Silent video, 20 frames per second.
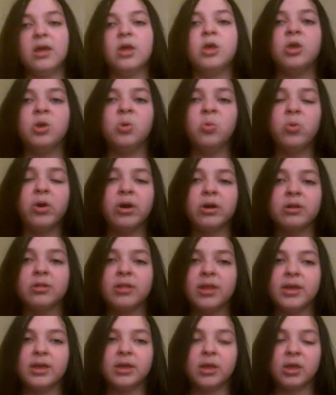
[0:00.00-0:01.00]
You
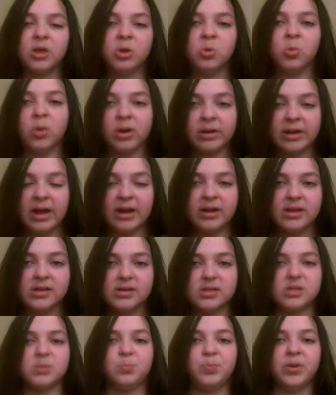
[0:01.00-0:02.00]
are not
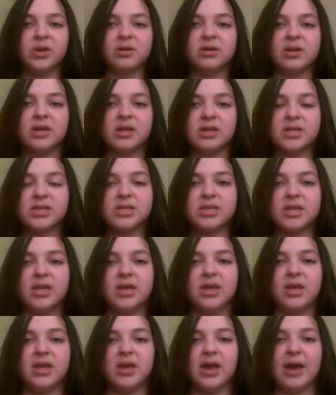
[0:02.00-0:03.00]
experienced
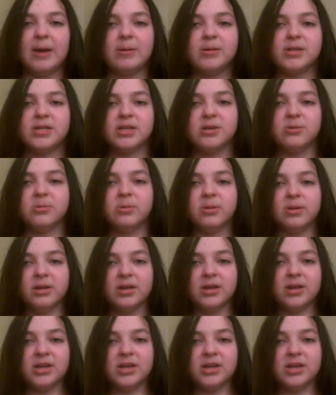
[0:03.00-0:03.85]
how to